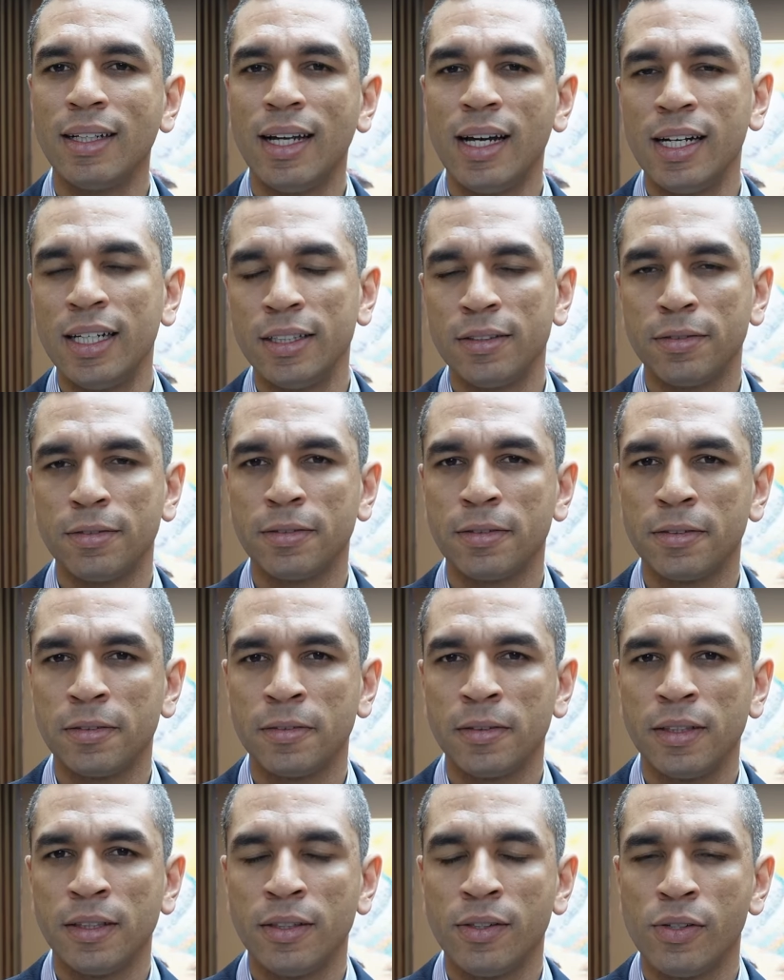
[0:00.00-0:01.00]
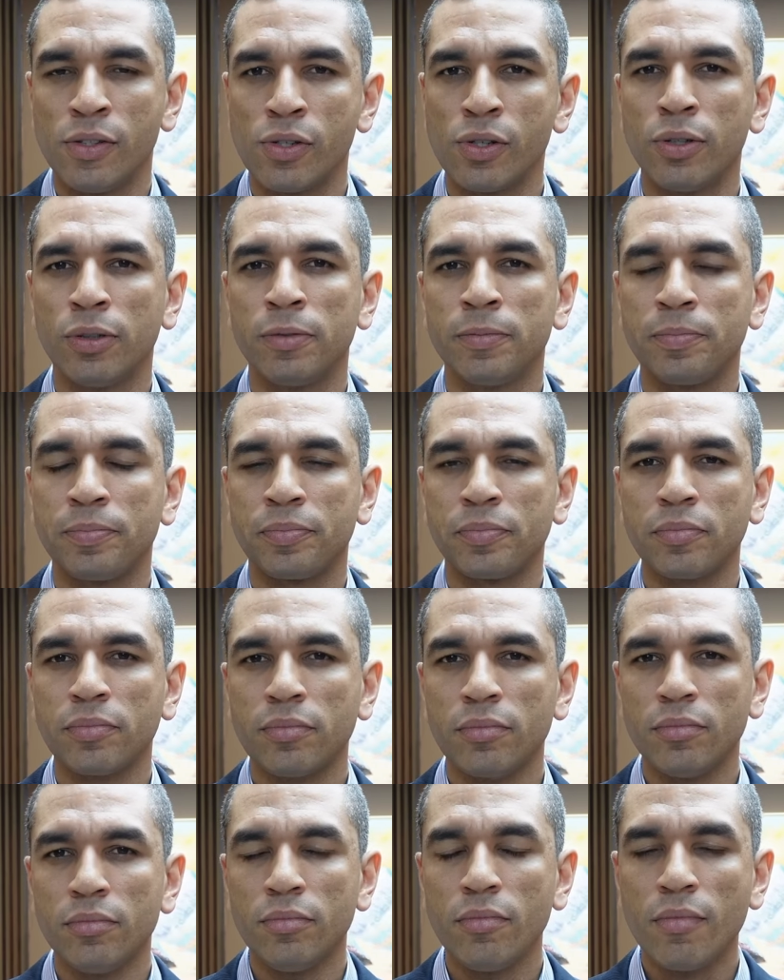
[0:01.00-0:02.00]
life, so
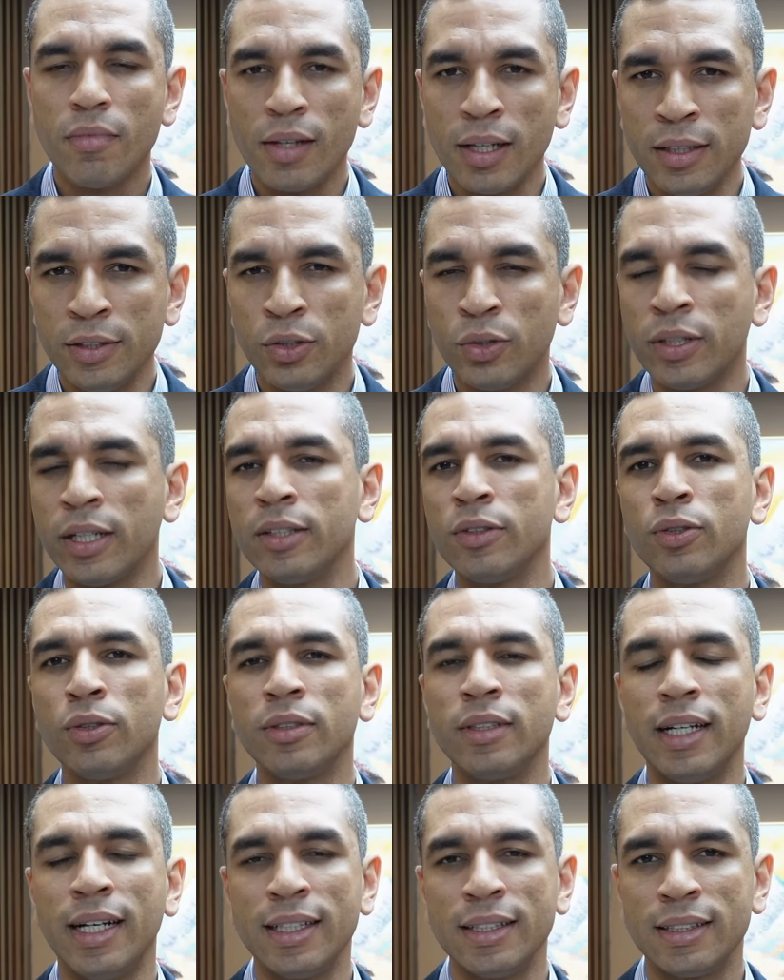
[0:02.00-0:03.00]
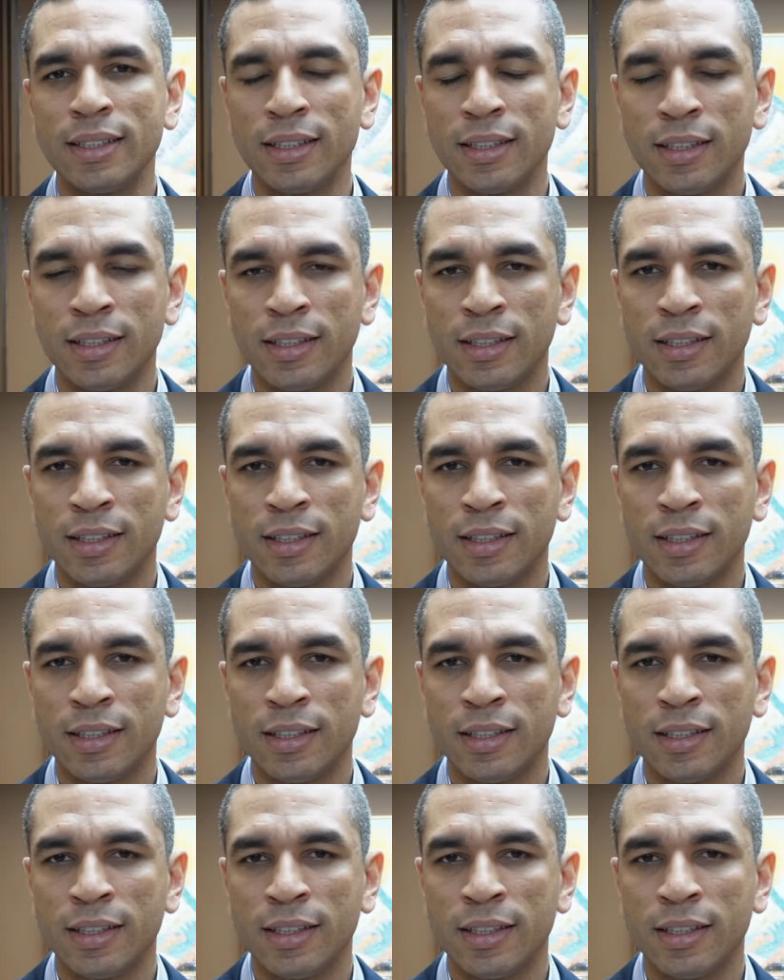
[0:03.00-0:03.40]
you can do that